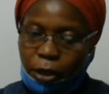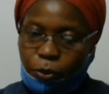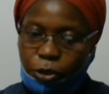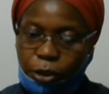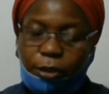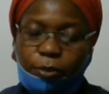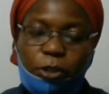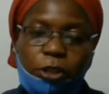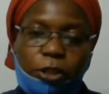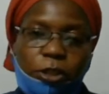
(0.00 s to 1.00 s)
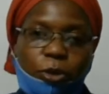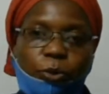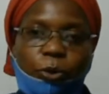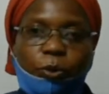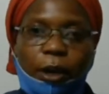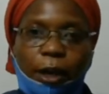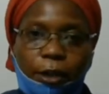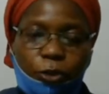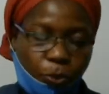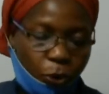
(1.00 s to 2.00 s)
we shall be
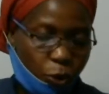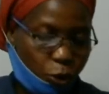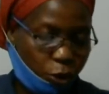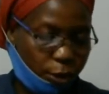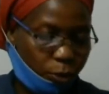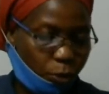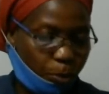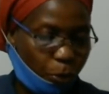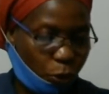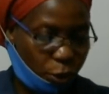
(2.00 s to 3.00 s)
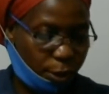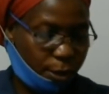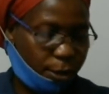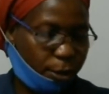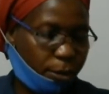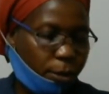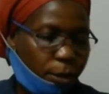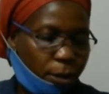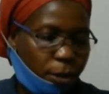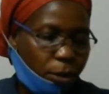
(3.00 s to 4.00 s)
required to produce reports
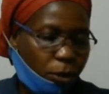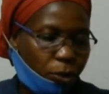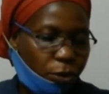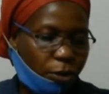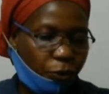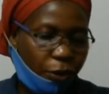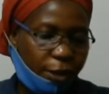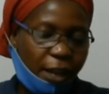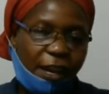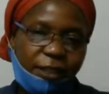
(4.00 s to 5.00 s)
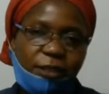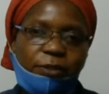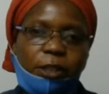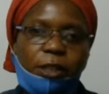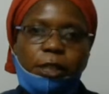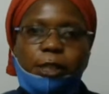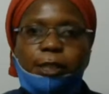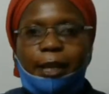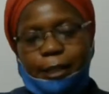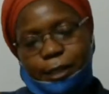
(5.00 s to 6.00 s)
on different activities
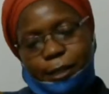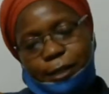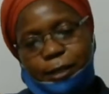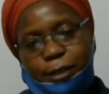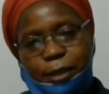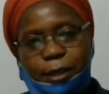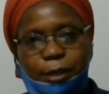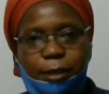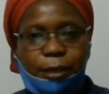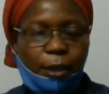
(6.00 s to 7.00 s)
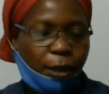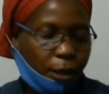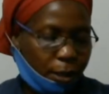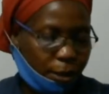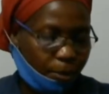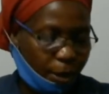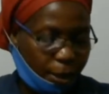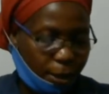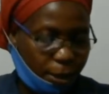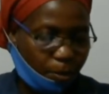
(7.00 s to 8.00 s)
and instances
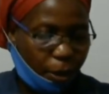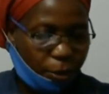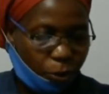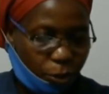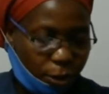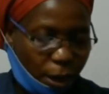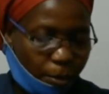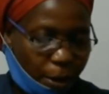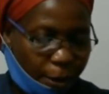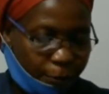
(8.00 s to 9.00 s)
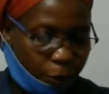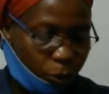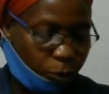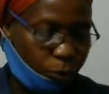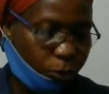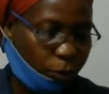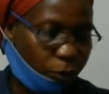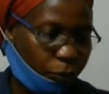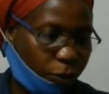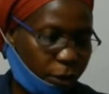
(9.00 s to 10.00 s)
demanded by those above you. For